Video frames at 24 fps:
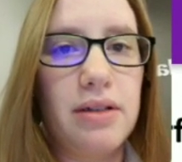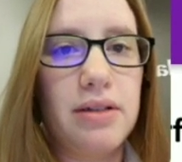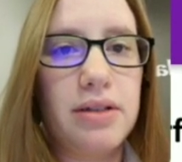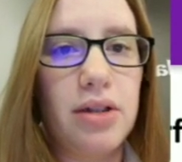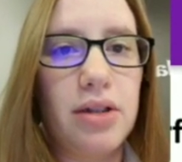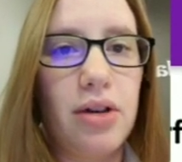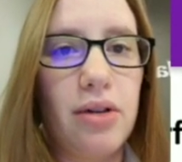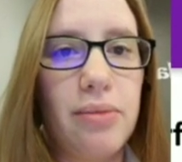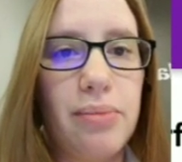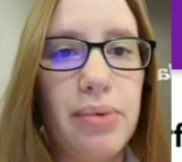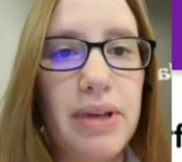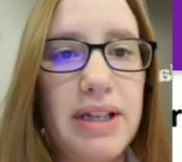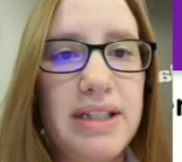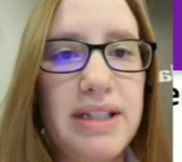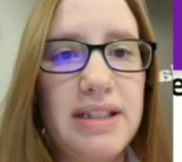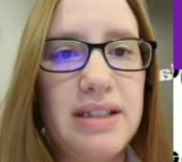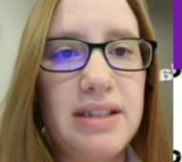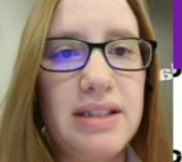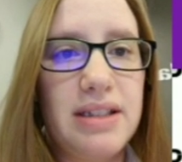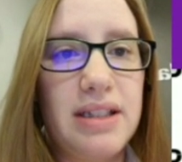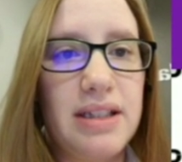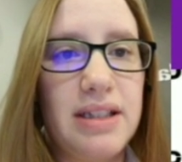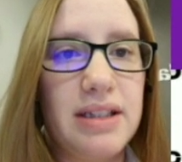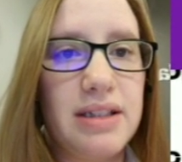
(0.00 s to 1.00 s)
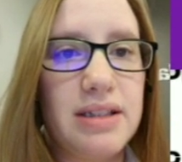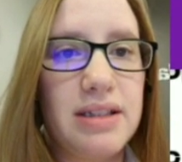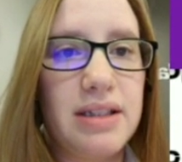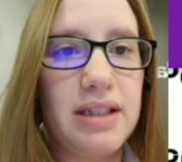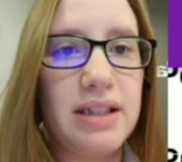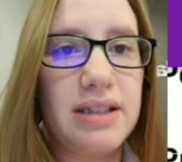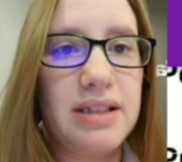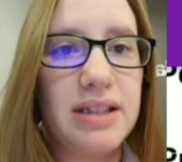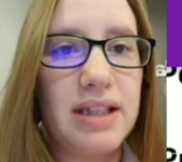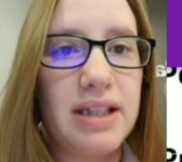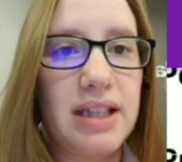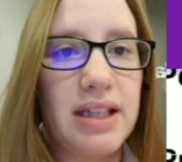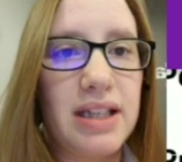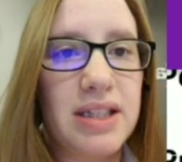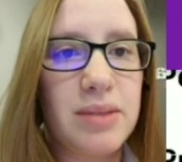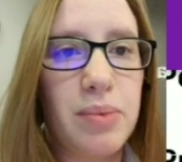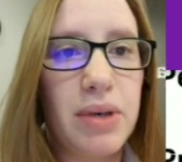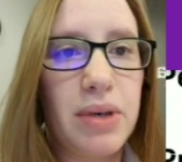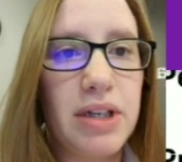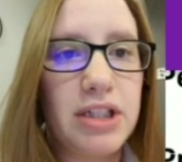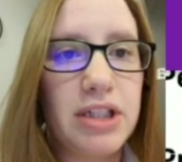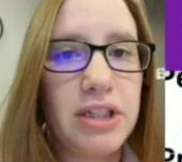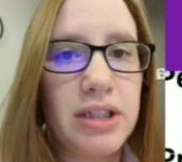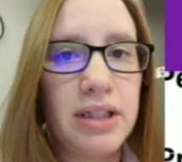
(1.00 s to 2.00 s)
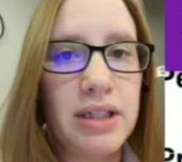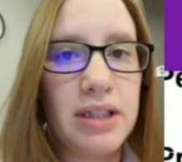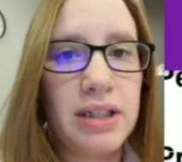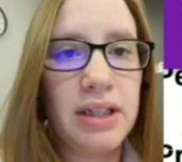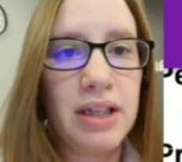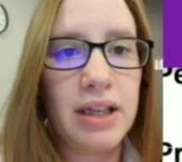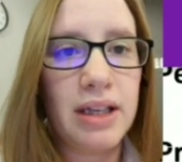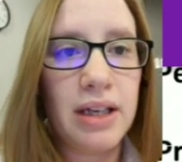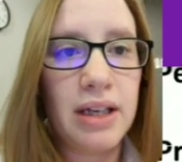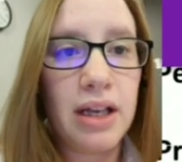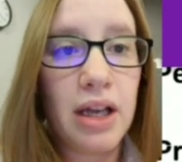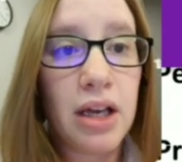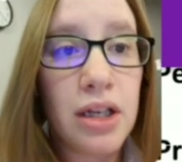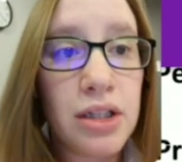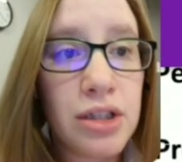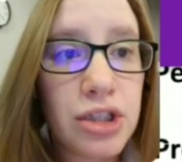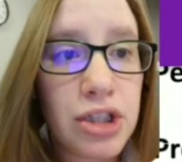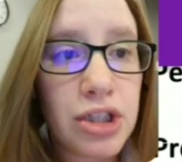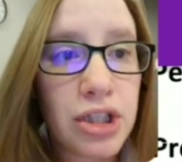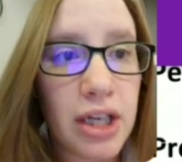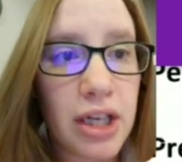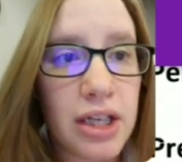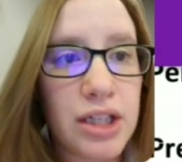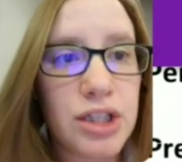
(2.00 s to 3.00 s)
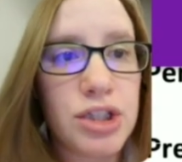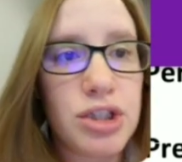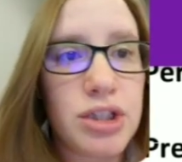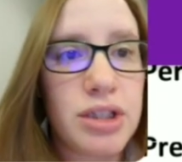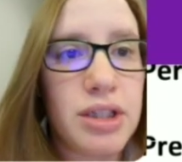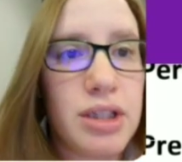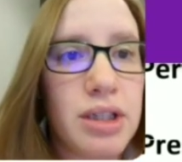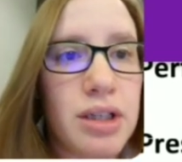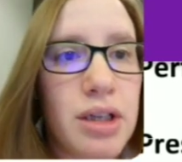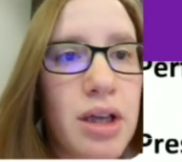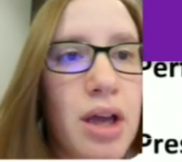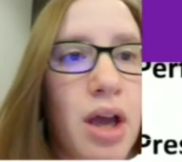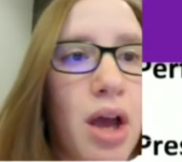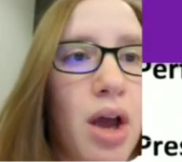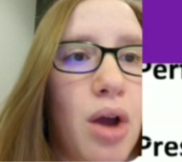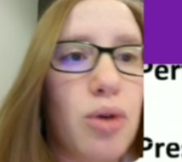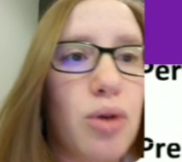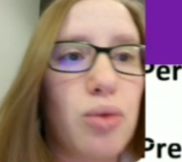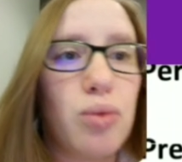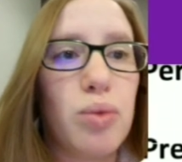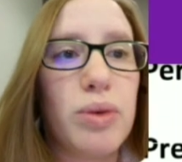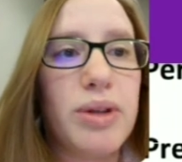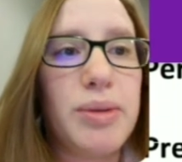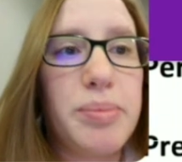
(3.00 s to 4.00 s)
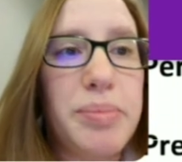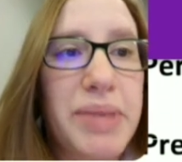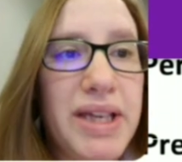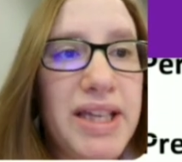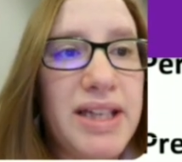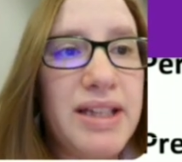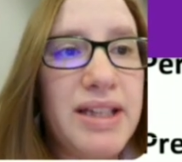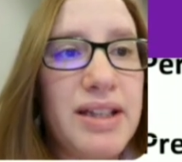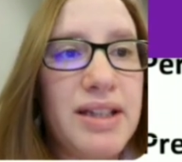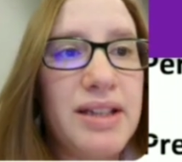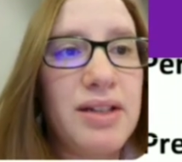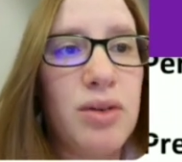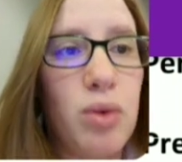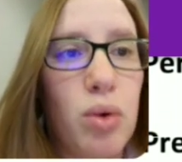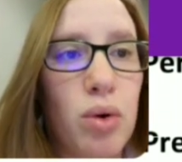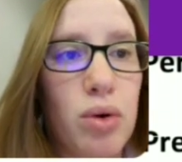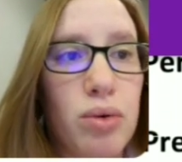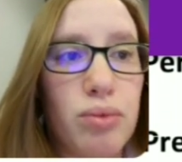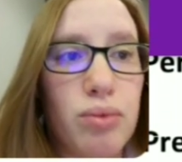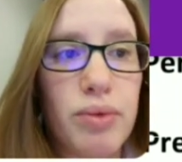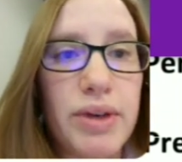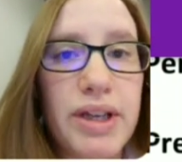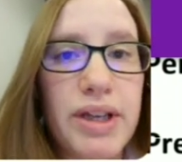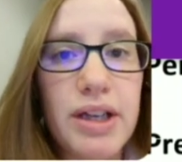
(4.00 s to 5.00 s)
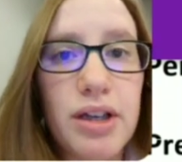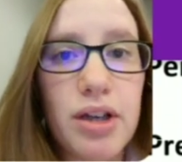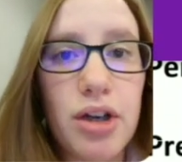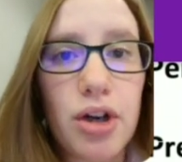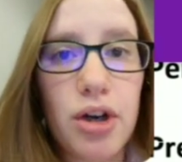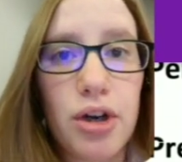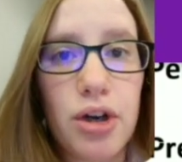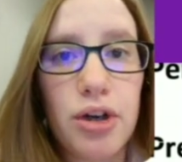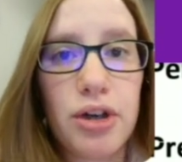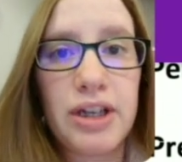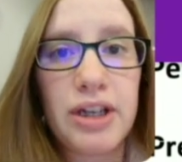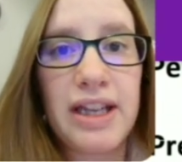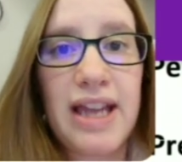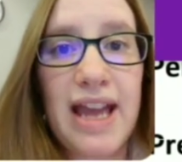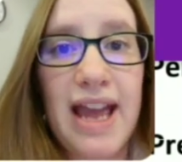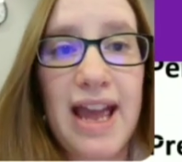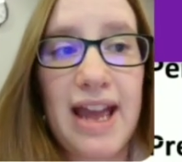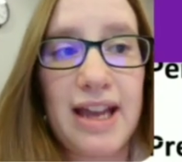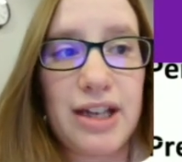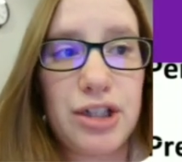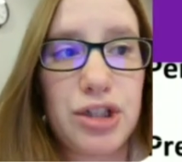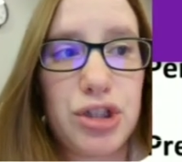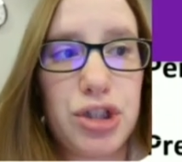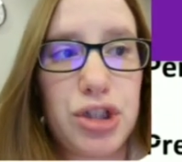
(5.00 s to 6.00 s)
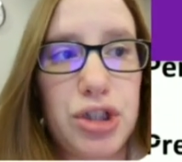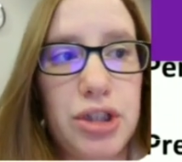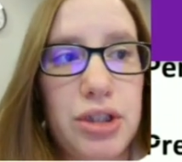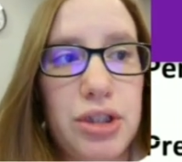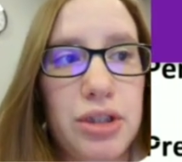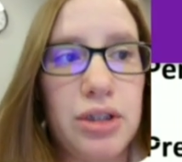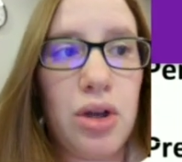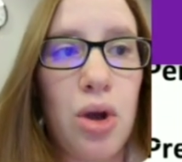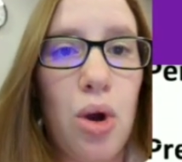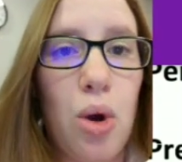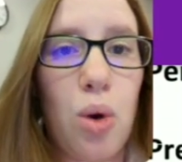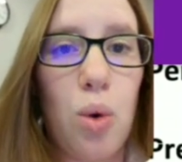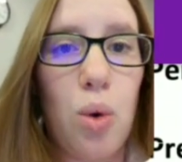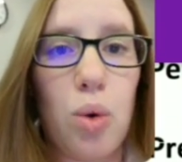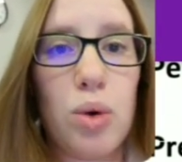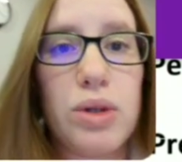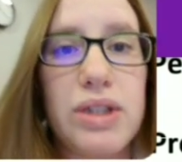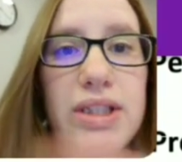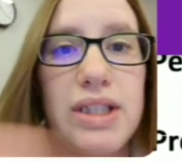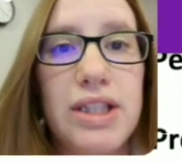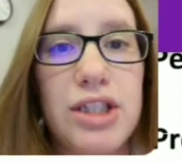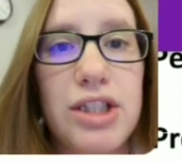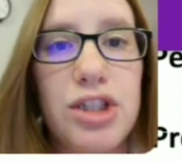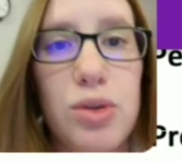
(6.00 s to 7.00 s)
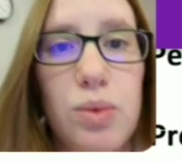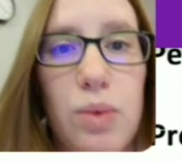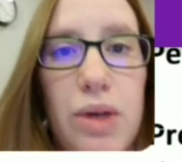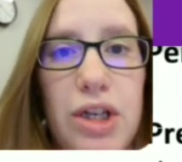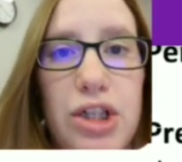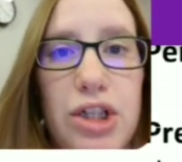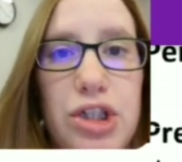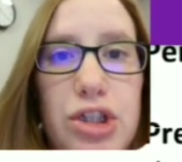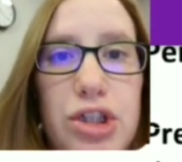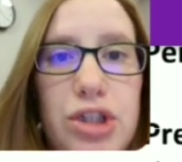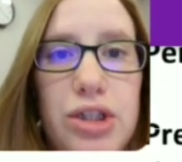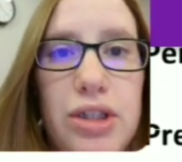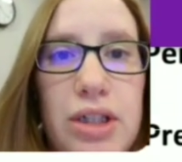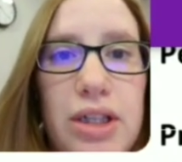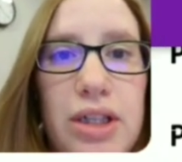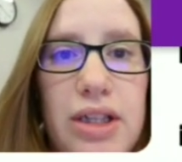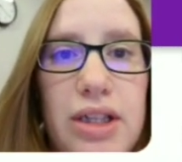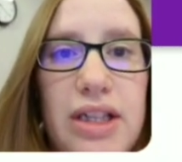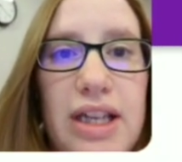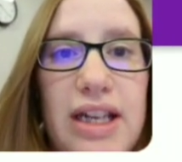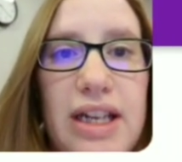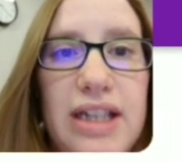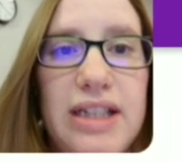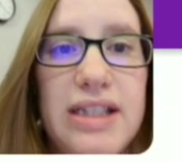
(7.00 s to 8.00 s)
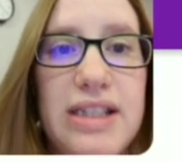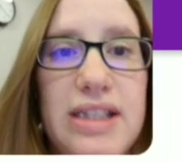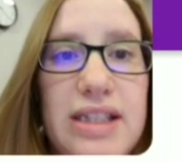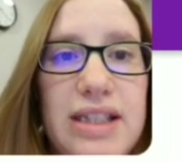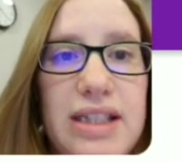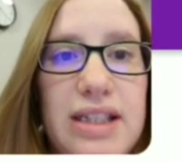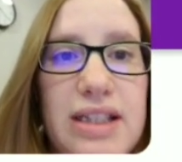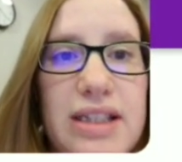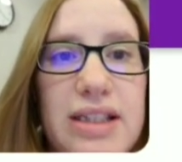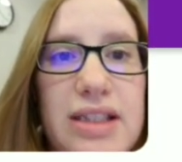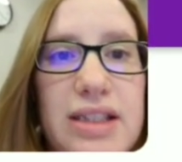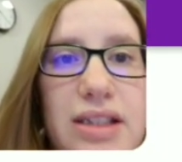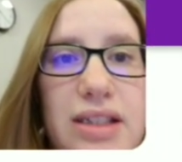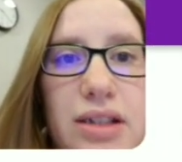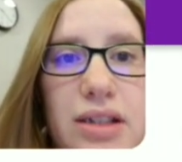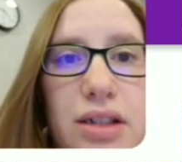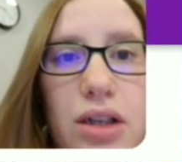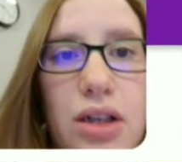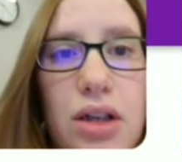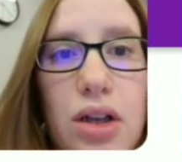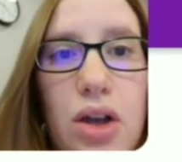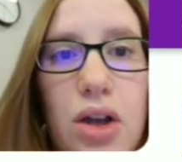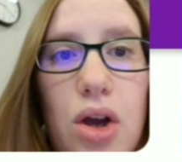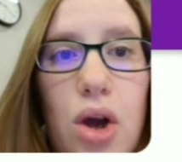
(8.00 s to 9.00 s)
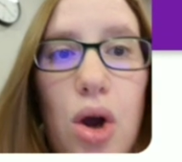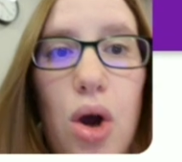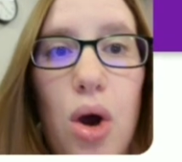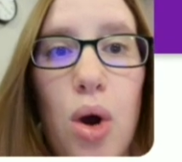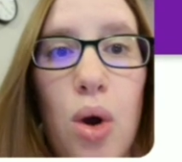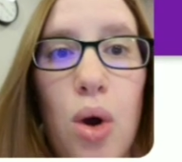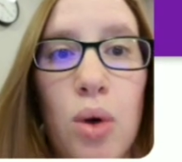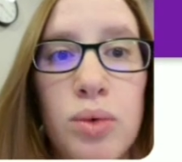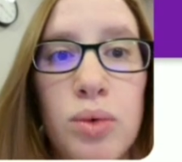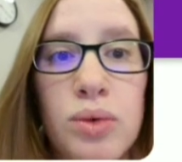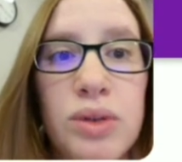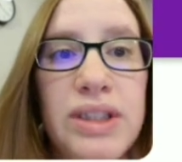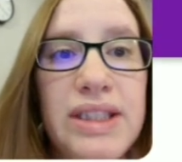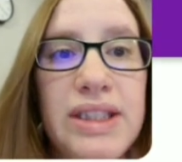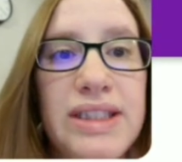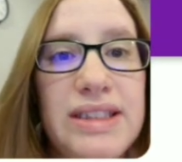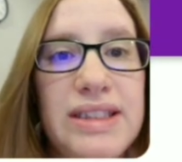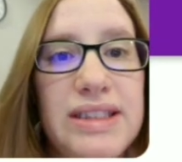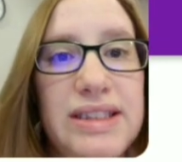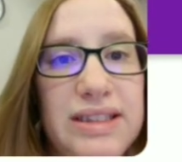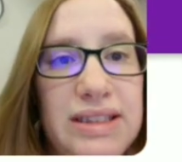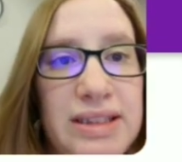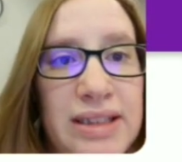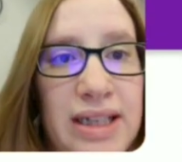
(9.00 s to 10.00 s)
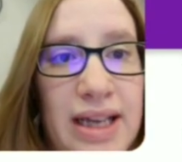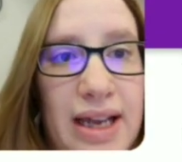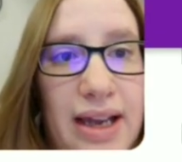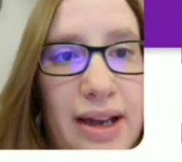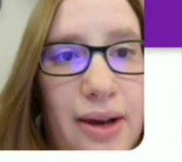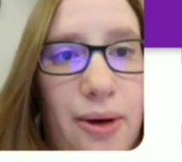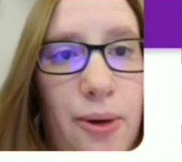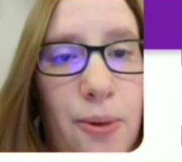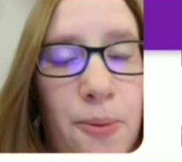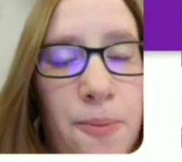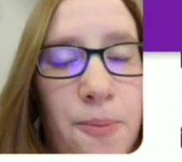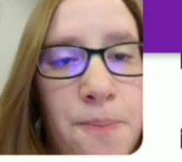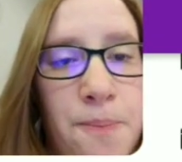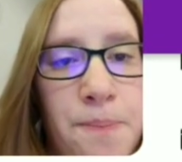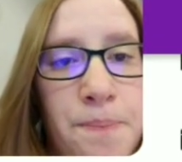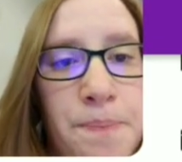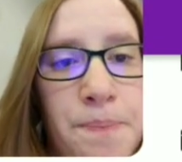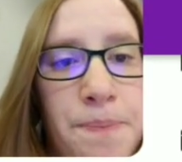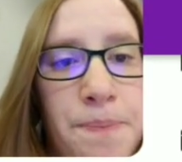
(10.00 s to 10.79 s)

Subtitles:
So a present tense is expressing an unchanging, repeated, or reoccurring action or situation that exists only now.